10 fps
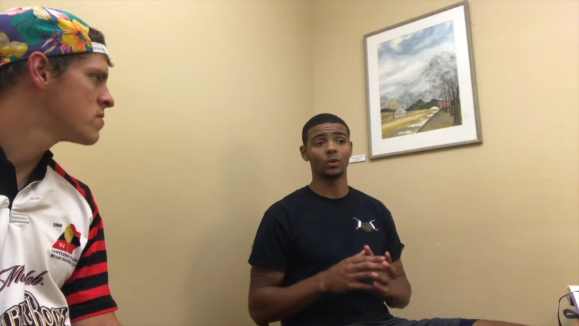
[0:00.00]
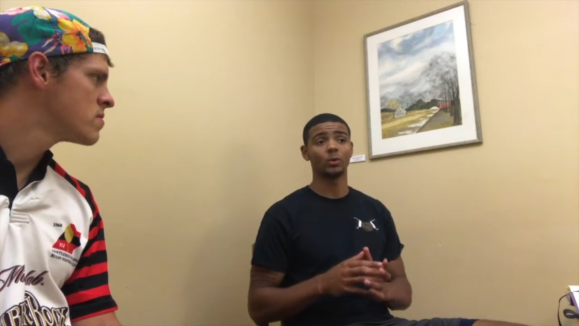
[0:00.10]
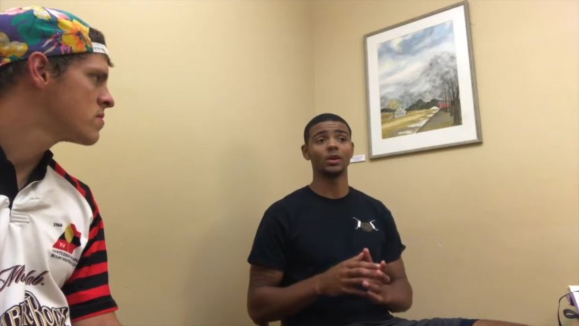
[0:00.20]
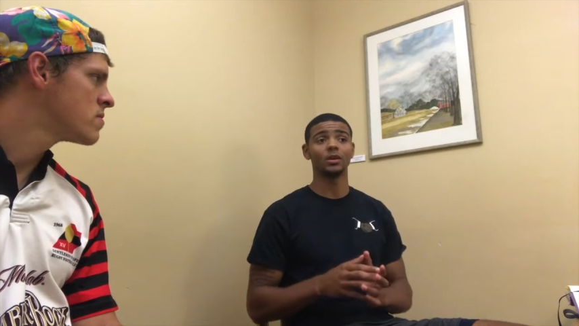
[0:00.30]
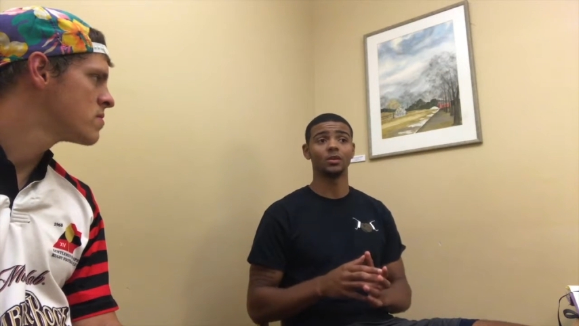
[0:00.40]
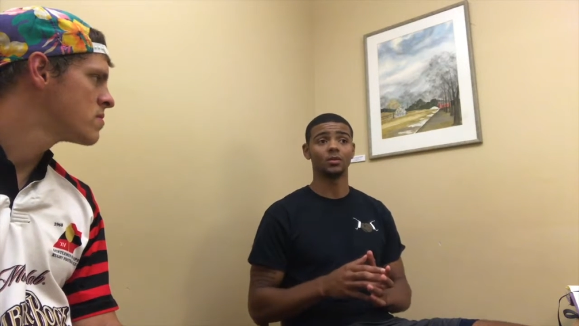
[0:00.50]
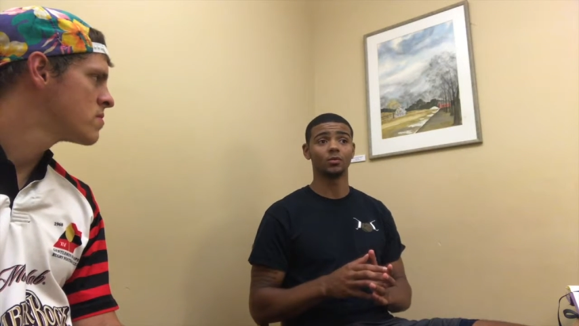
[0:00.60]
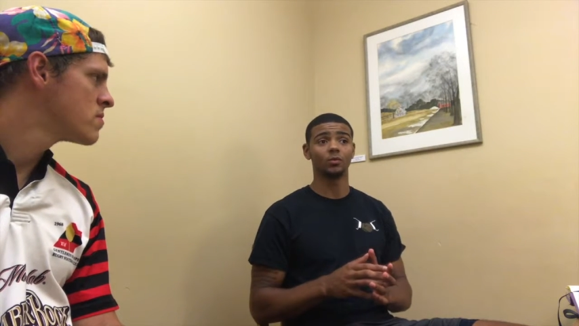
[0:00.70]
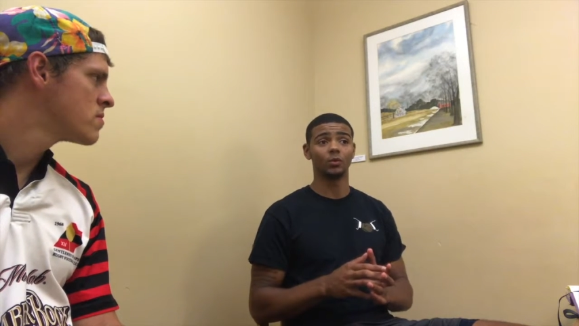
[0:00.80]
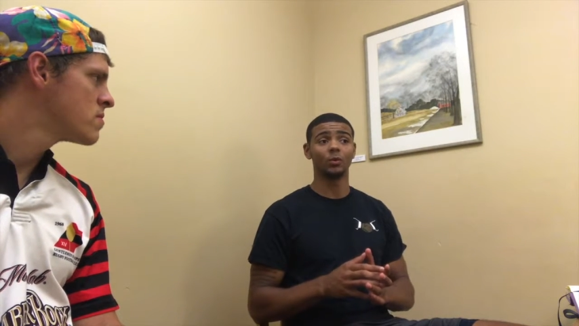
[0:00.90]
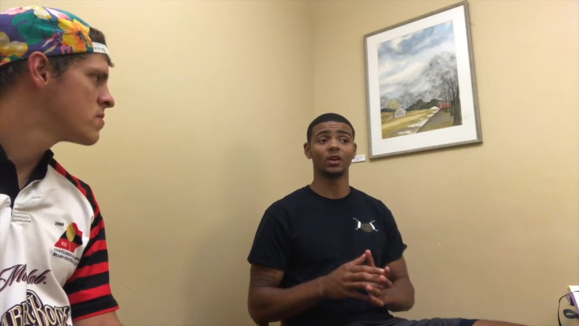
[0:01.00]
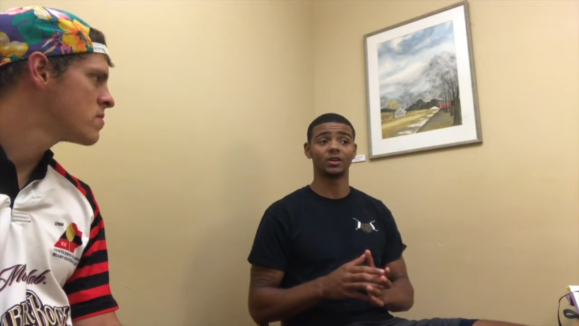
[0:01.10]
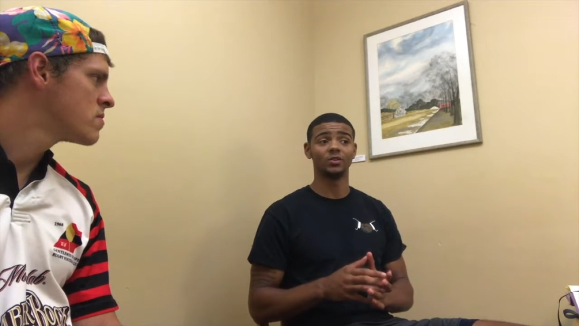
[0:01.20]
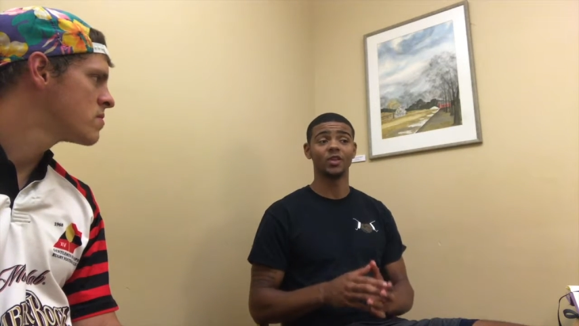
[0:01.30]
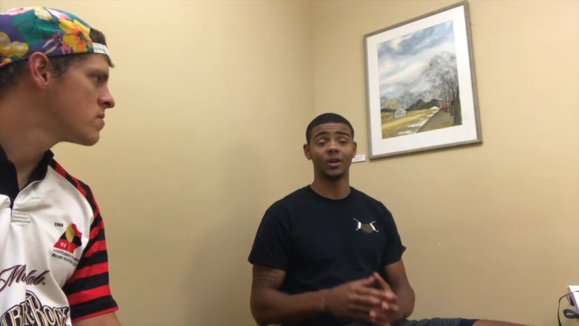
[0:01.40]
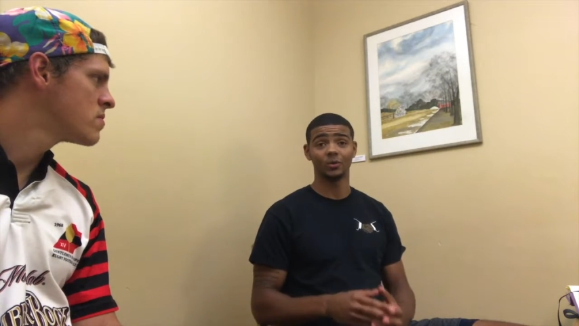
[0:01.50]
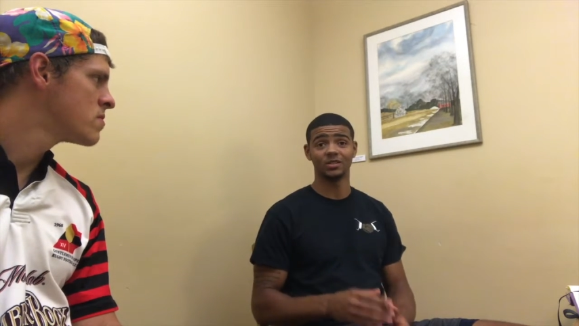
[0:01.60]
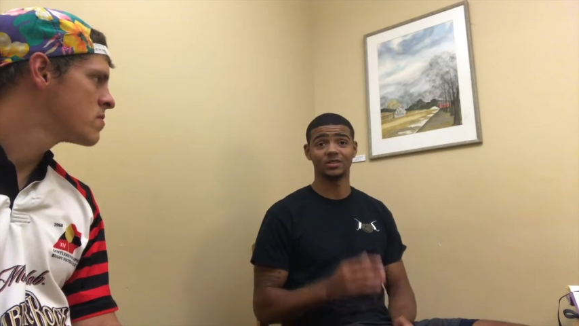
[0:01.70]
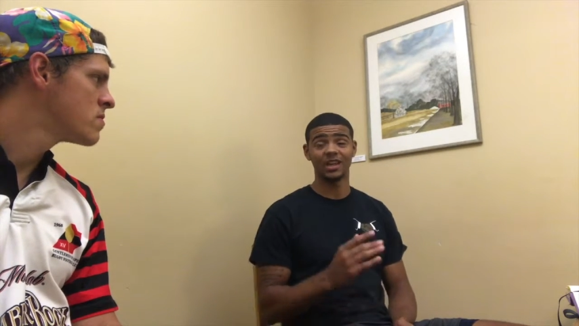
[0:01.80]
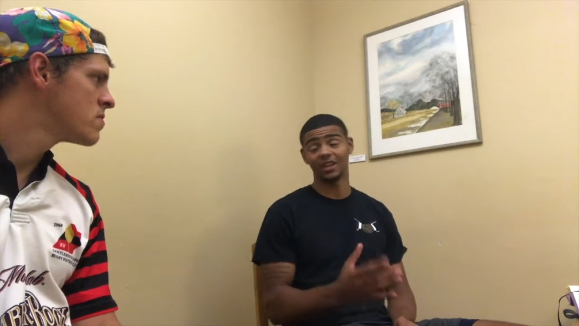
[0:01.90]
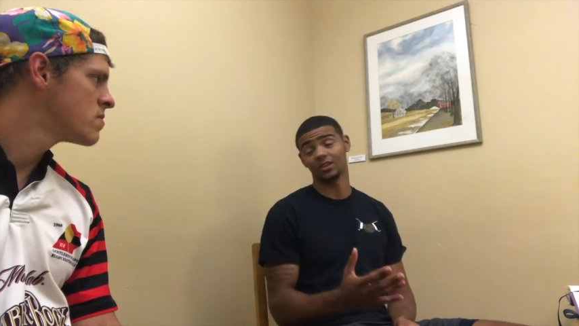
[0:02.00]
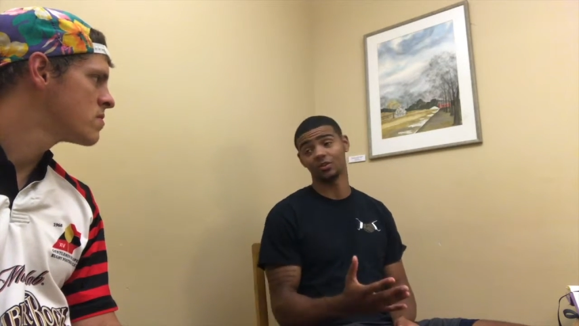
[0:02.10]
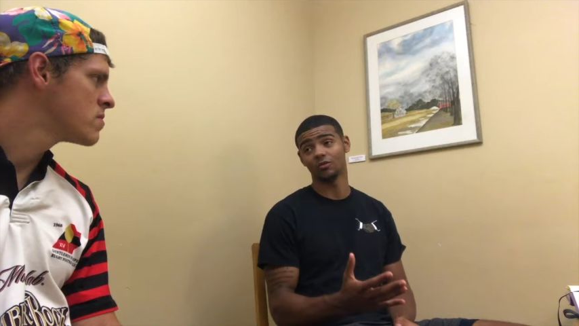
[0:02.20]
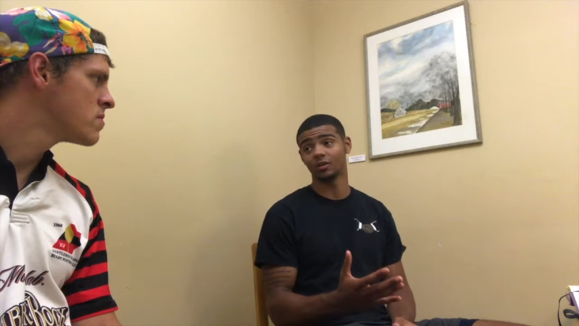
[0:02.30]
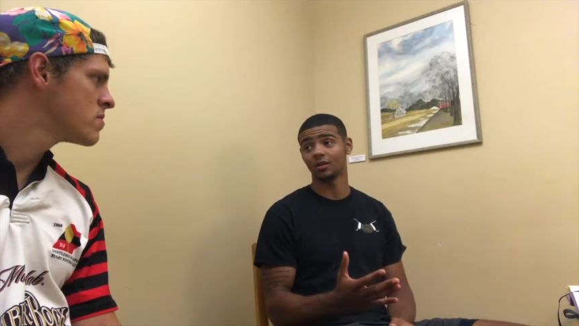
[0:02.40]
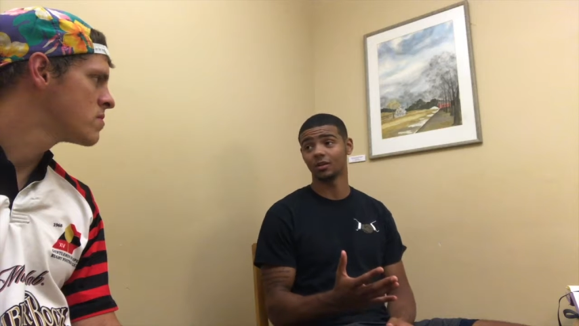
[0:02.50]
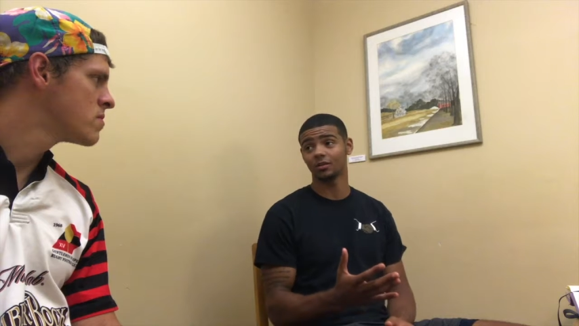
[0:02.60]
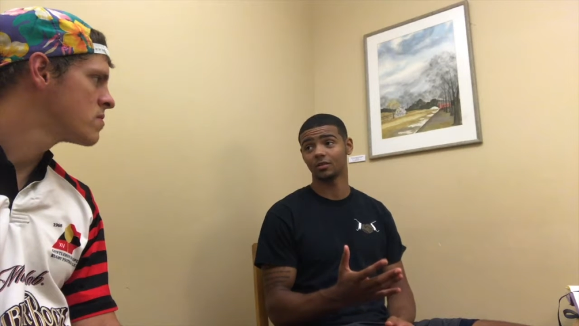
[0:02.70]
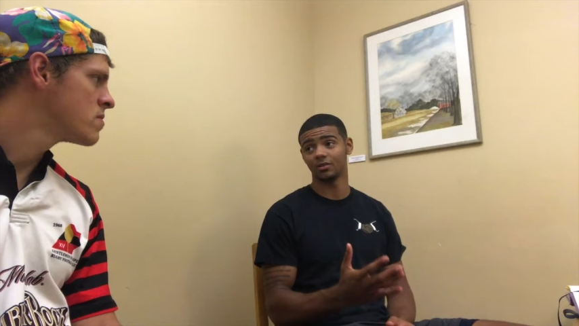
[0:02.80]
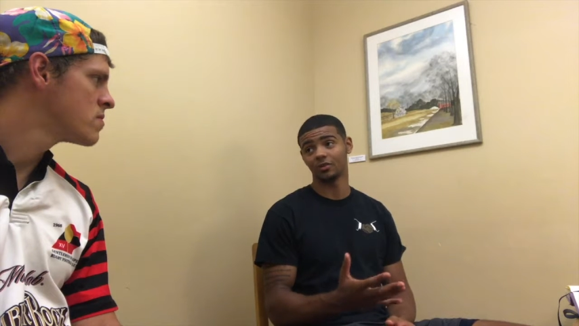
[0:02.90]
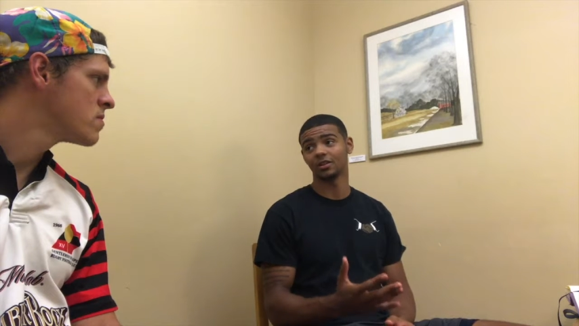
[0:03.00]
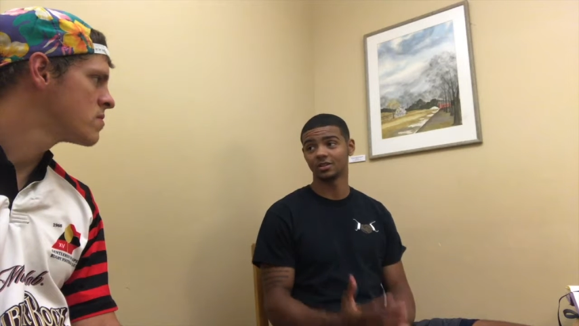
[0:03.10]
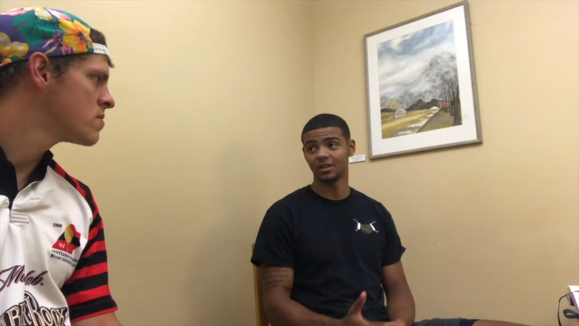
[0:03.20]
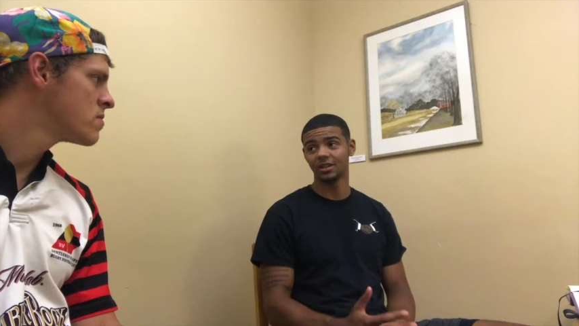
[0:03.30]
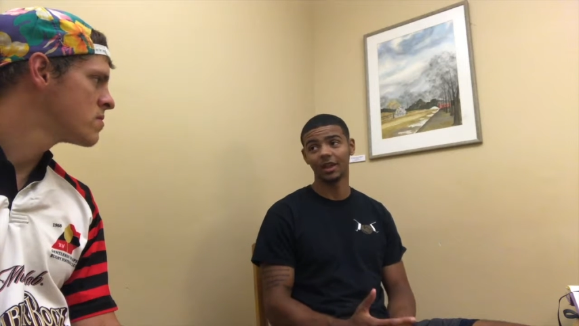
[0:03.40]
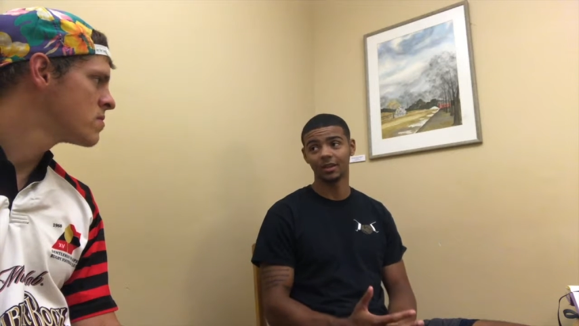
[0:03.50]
Speaker 1: One way we wanted to do that was taking over the real estate